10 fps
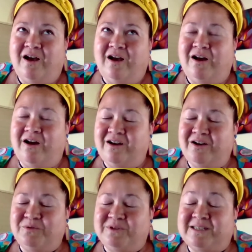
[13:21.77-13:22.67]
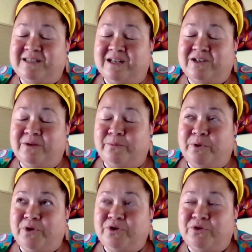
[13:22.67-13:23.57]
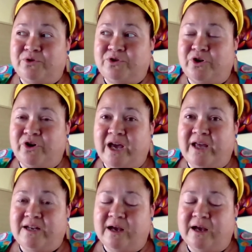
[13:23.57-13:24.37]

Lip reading: It was such an emotional show at